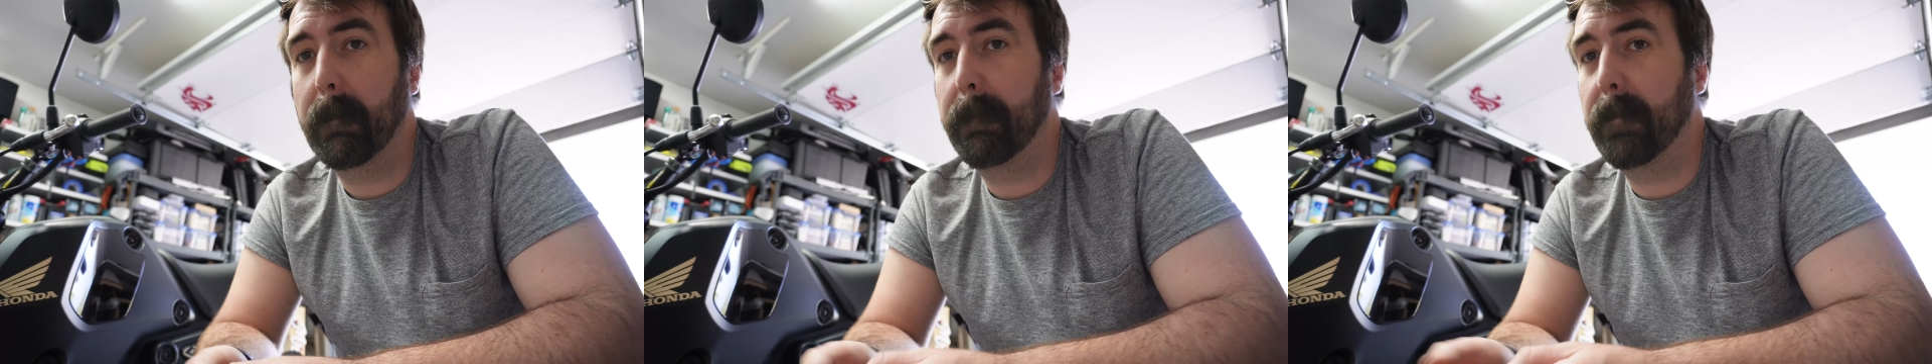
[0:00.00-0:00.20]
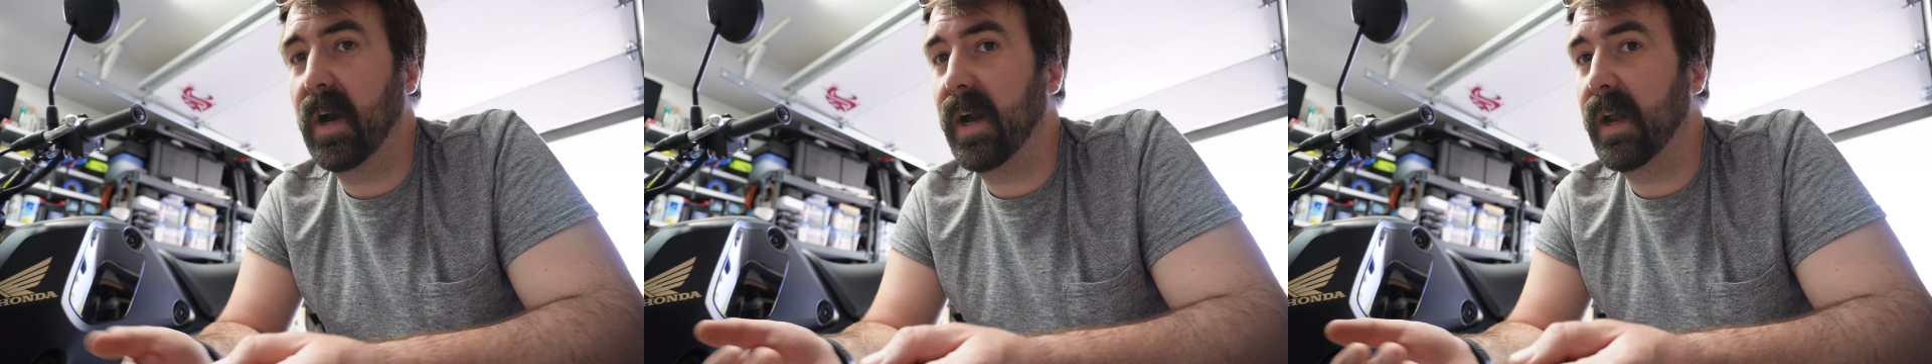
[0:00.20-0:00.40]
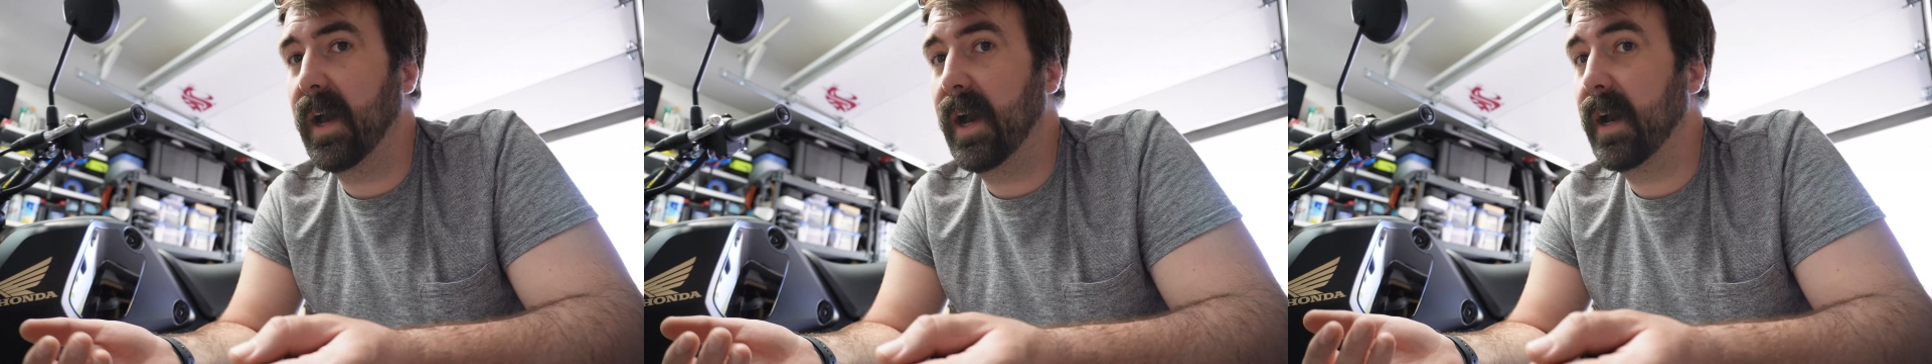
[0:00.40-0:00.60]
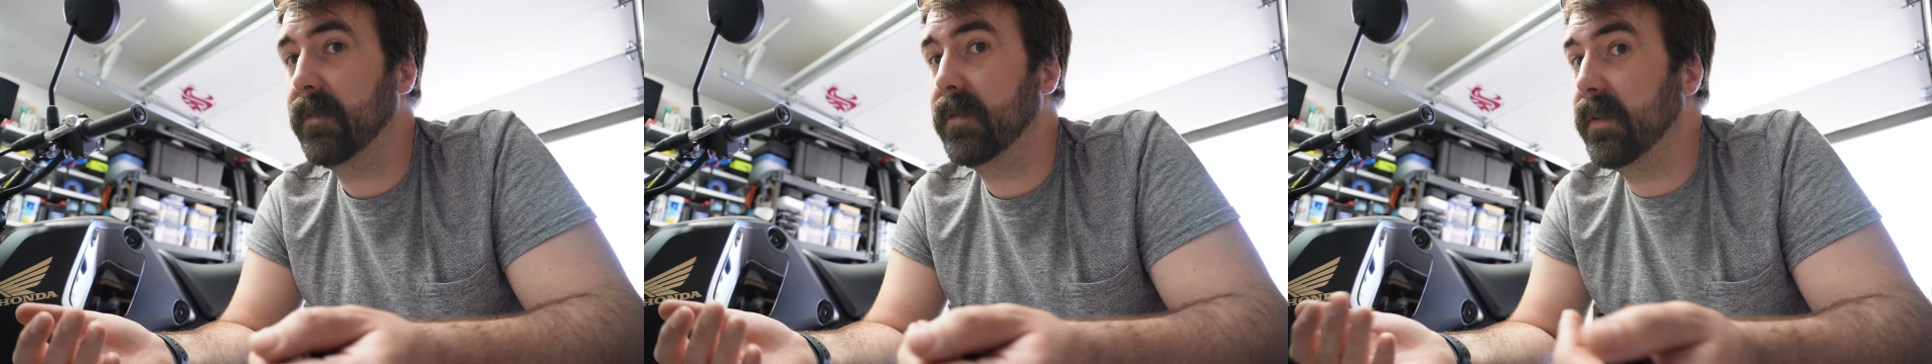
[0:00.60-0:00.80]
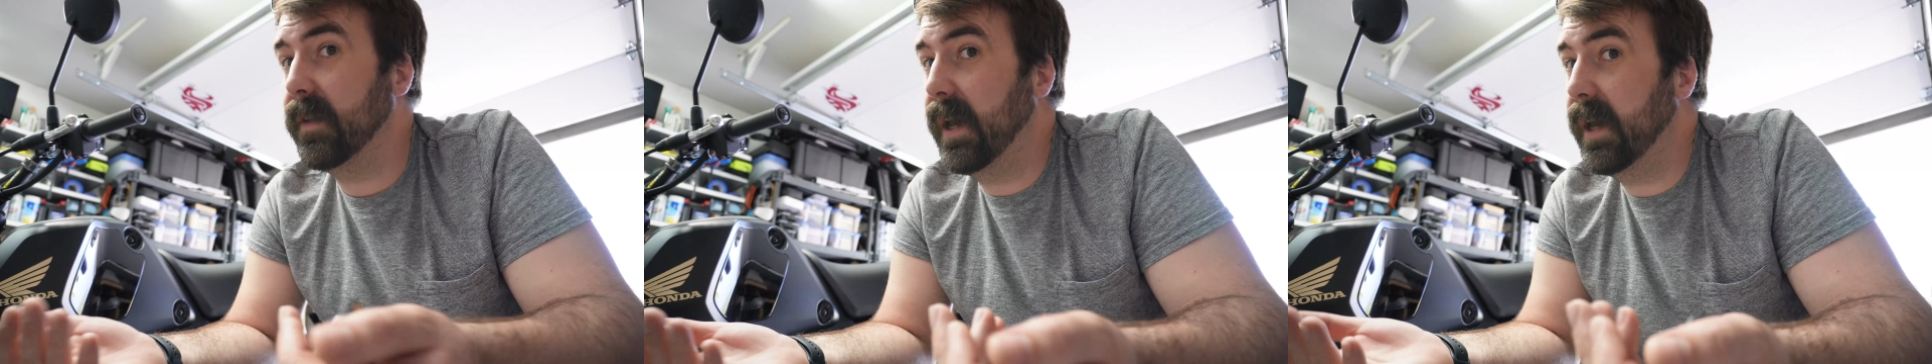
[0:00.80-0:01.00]
But
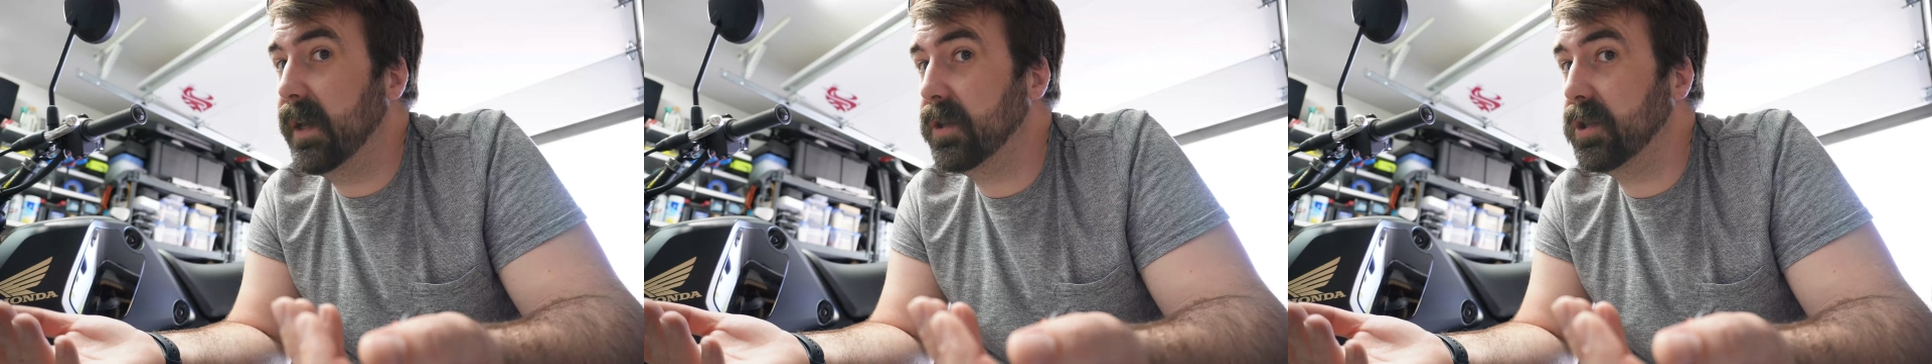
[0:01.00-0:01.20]
after that,